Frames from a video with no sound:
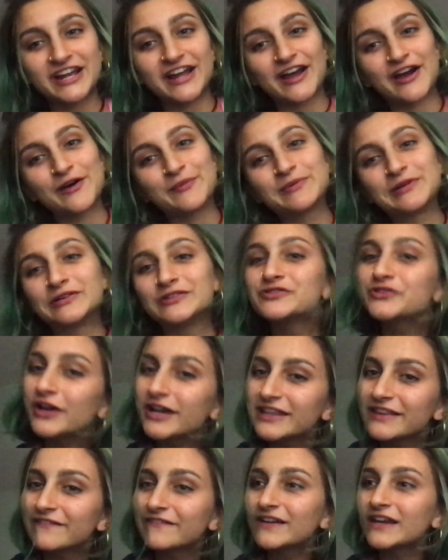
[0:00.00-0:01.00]
I hope you
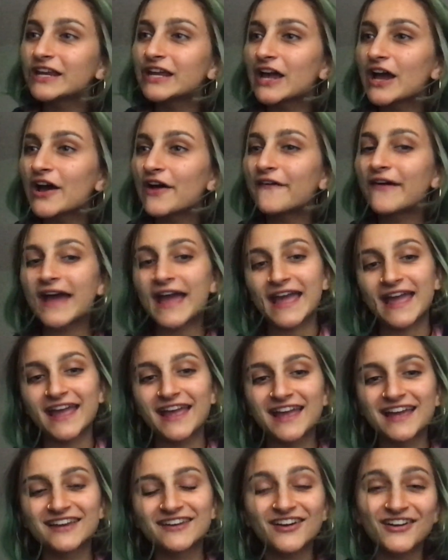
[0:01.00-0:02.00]
enjoyed the video,
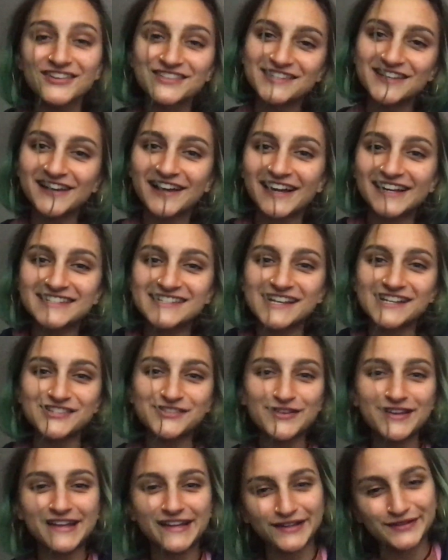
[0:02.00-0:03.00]
and I'll see you guys next
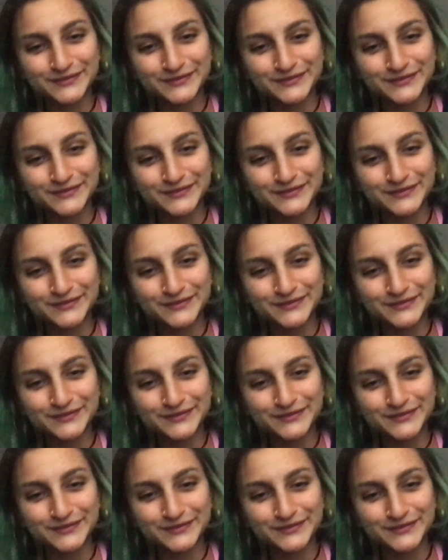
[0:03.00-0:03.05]
week.